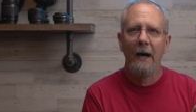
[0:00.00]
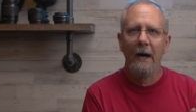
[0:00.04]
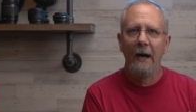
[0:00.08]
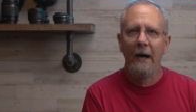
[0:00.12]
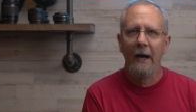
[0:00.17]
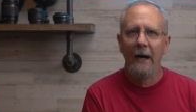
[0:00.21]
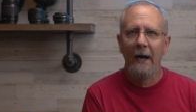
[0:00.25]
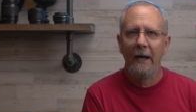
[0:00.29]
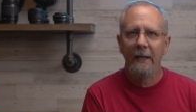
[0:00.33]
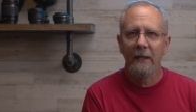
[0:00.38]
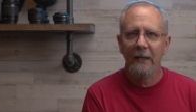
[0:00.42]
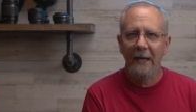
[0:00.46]

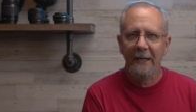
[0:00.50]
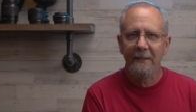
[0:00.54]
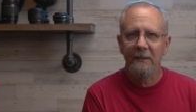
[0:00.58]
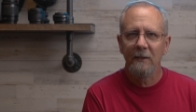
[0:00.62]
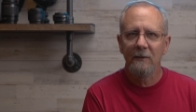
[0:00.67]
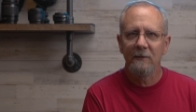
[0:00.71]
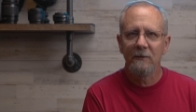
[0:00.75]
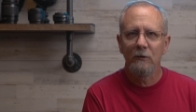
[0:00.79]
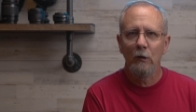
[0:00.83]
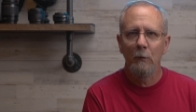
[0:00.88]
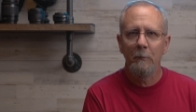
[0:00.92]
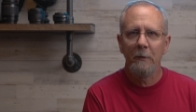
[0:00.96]
I liked it
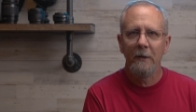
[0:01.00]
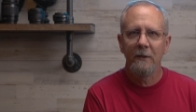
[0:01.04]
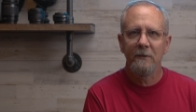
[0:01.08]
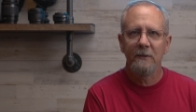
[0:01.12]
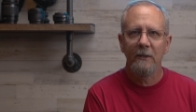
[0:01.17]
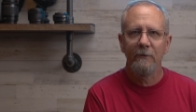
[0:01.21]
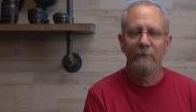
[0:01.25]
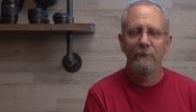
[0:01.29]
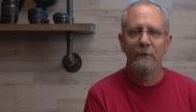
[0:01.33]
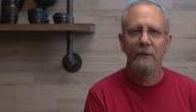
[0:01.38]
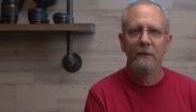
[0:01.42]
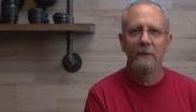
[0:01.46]
so much I
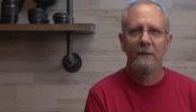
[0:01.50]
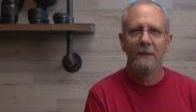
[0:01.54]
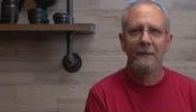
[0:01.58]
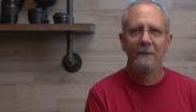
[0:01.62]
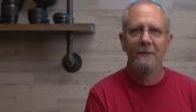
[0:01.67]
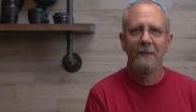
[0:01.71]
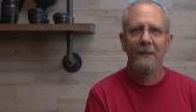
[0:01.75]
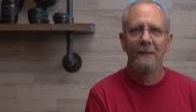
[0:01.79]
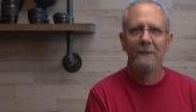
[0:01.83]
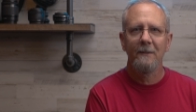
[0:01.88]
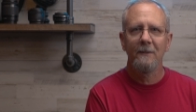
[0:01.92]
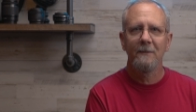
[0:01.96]
figured I'd
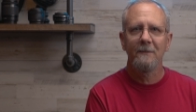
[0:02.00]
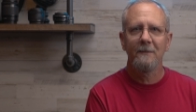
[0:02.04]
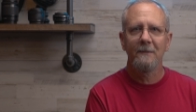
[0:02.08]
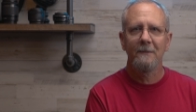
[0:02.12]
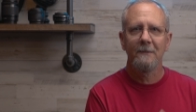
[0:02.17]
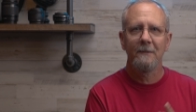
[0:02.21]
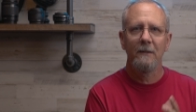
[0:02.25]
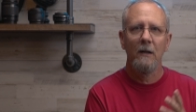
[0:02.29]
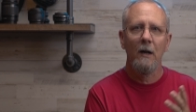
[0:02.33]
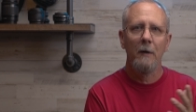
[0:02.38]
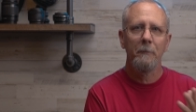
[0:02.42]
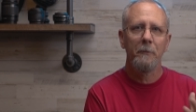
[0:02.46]
take this as
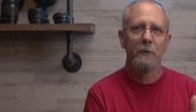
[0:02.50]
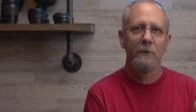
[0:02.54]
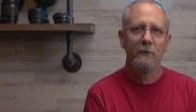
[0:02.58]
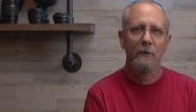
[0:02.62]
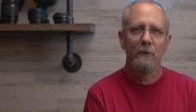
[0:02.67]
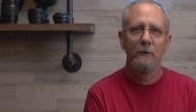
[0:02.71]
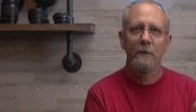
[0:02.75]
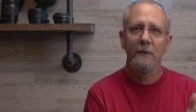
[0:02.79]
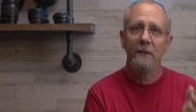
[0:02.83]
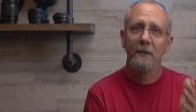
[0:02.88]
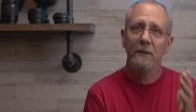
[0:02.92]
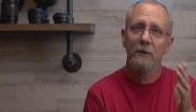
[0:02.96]
an
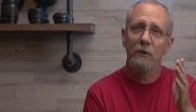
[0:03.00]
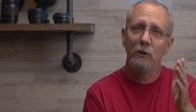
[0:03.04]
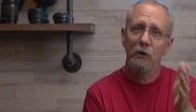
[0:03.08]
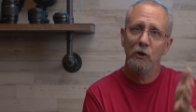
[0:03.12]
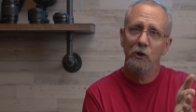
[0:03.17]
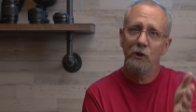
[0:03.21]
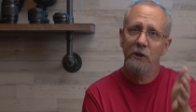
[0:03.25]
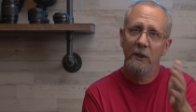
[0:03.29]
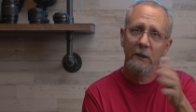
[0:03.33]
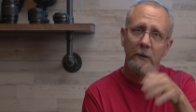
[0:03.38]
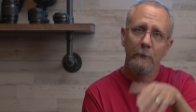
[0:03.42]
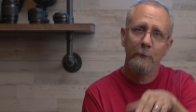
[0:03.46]
opportunity to
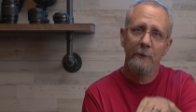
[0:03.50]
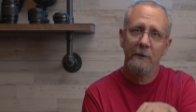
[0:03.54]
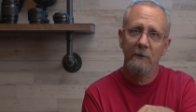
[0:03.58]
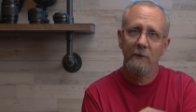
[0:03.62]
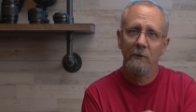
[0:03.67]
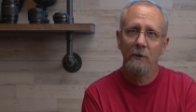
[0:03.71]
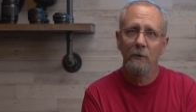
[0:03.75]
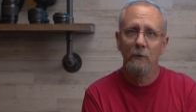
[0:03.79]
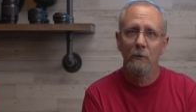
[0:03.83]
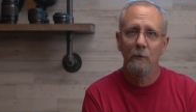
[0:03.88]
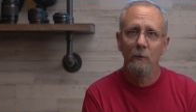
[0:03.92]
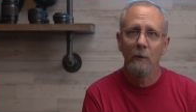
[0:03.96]
share with
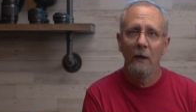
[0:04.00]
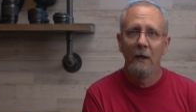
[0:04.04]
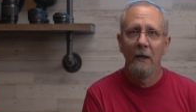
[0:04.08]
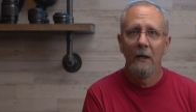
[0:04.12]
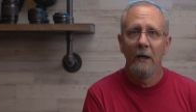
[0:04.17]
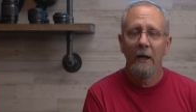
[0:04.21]
you